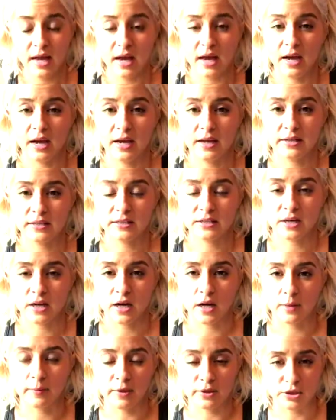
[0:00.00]
And
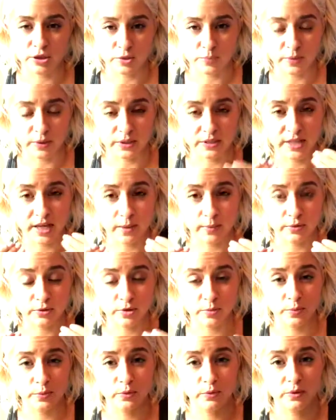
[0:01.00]
I just put a
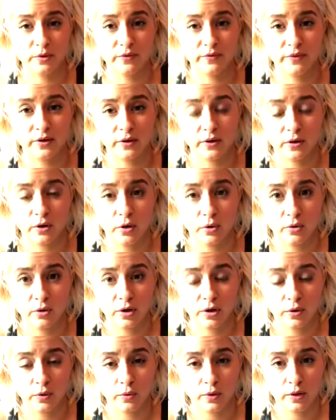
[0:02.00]
tablespoon of the
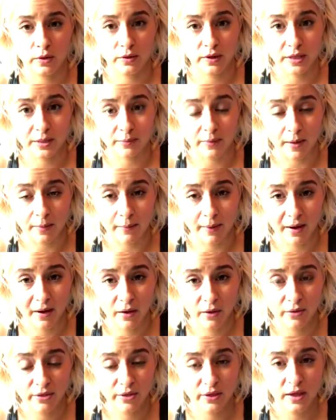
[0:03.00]
coconut oil in my
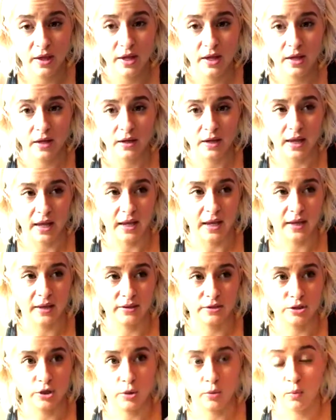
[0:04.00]
mouth.
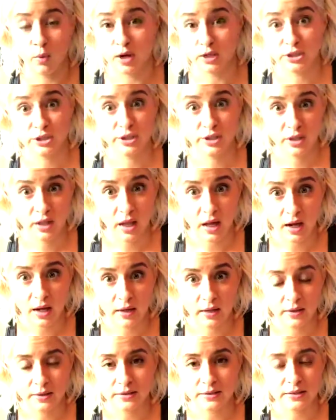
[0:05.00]
And don't watch the
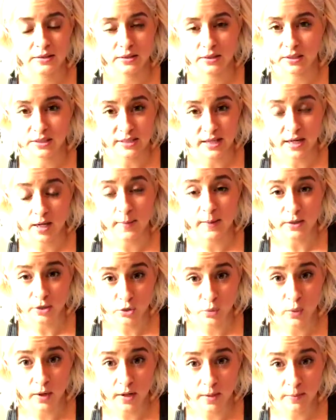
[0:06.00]
clock because it's going to take about
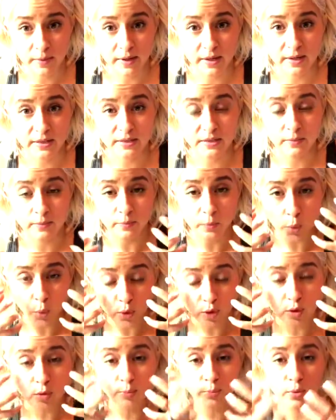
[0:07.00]
20 minutes. And
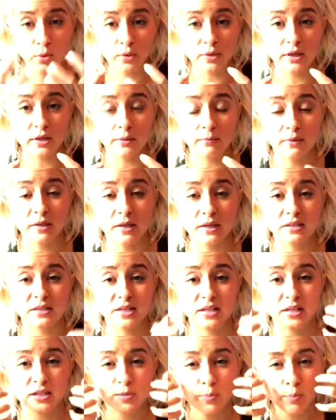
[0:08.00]
oil pulling means
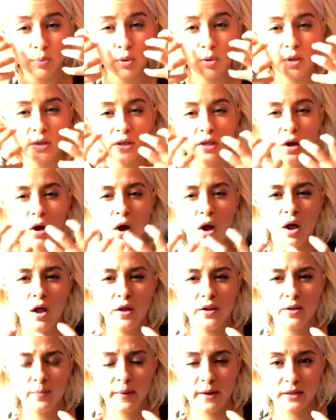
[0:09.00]
that it's pulling
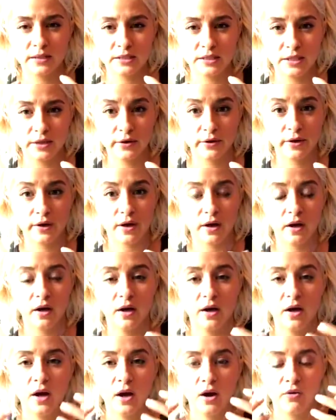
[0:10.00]
all the bacteria
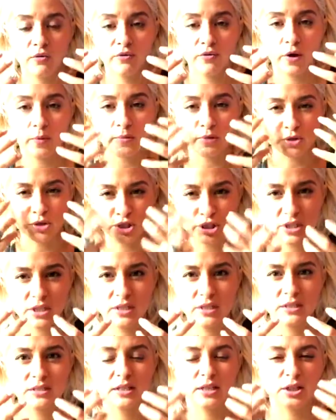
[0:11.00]
from your
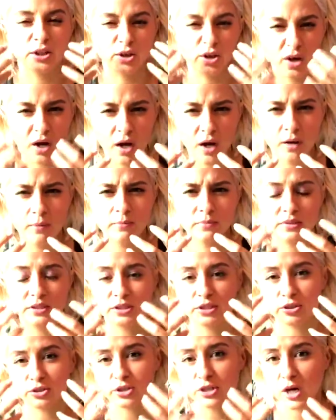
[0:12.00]
cheeks and your gums
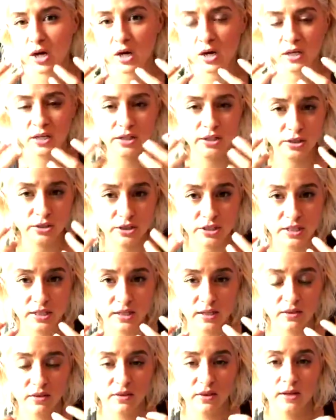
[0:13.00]
and your tongue and your
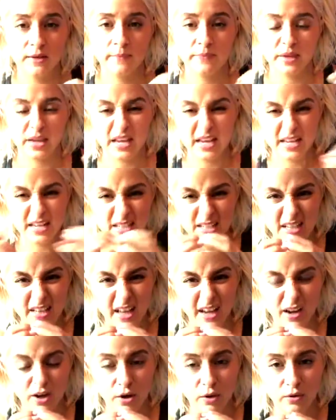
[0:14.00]
teeth into
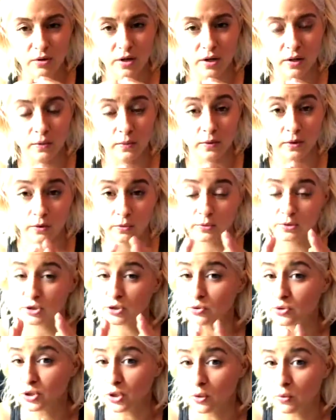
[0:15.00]
that coconut oil, which
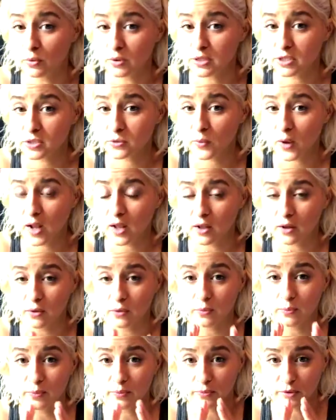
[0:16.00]
you don't want to
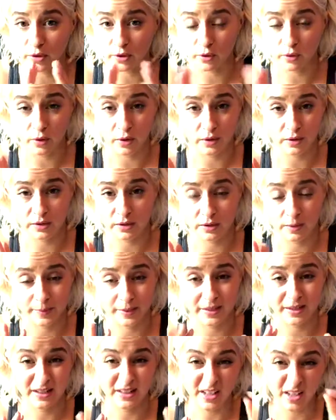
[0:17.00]
swallow. A
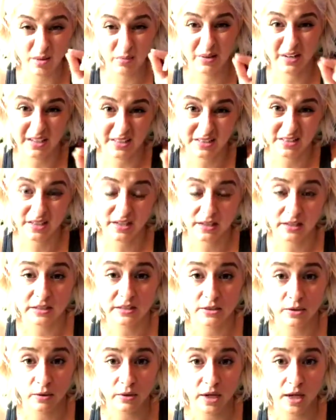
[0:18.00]
little bit accidentally
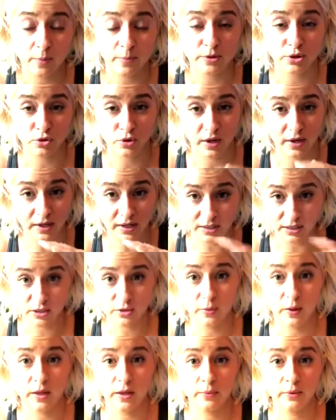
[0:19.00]
is okay, but try not to
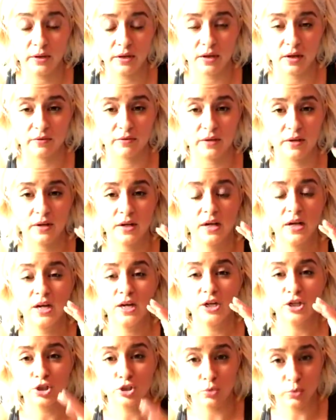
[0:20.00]
swallow any of it.
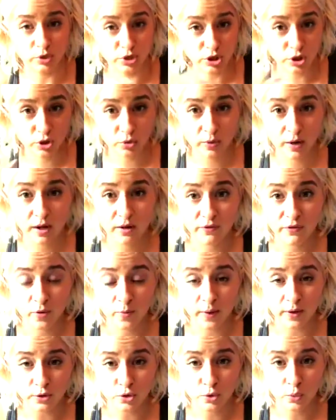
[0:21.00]
Swish it around for
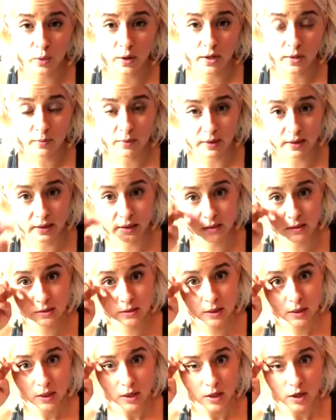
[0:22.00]
about 20 minutes.
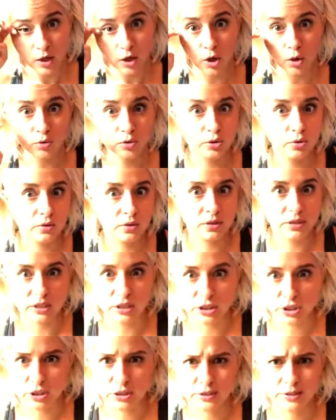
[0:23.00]
Go do the
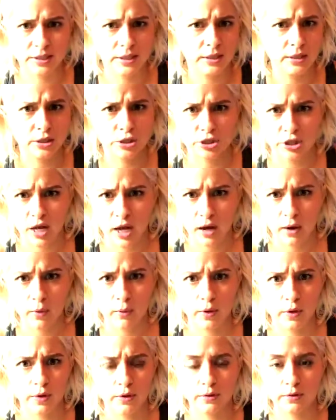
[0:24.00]
dishes, take a
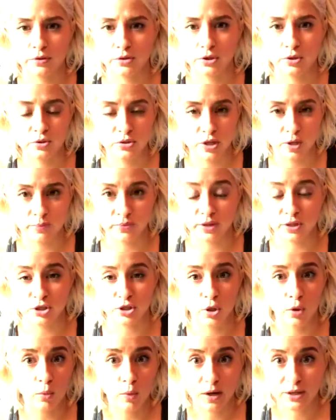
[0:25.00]
shower, do something.
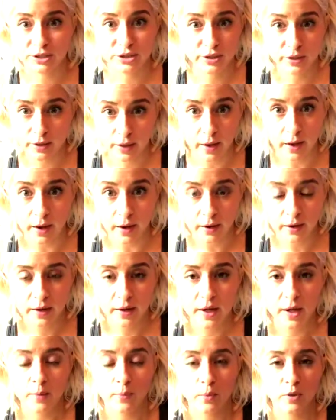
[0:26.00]
Don't watch the clock.
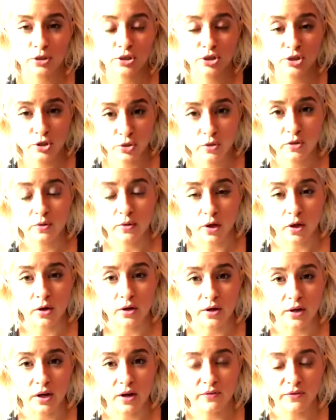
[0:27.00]
Once you do it long
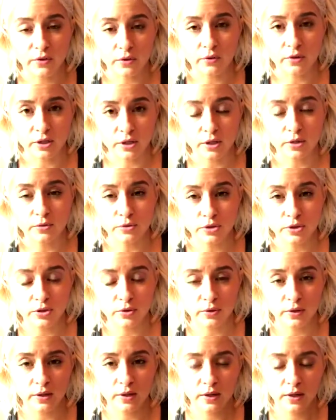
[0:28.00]
enough, you'll get used to
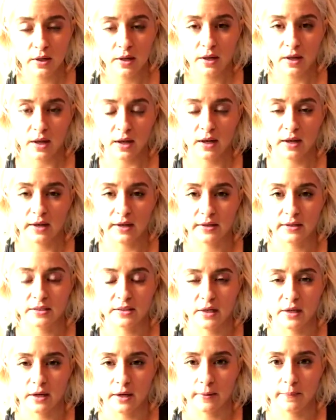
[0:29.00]
it. And
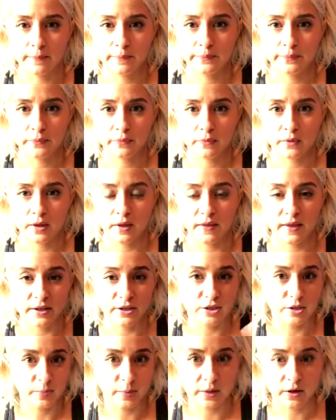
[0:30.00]
and then you
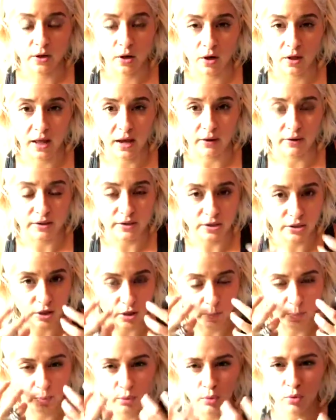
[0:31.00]
spit it all out. It's
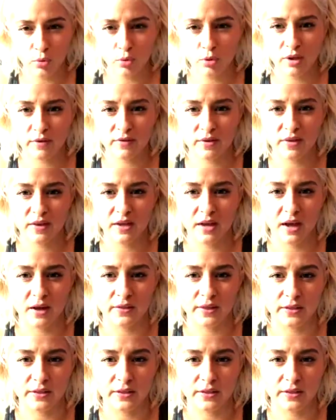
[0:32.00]
gonna pull everything out.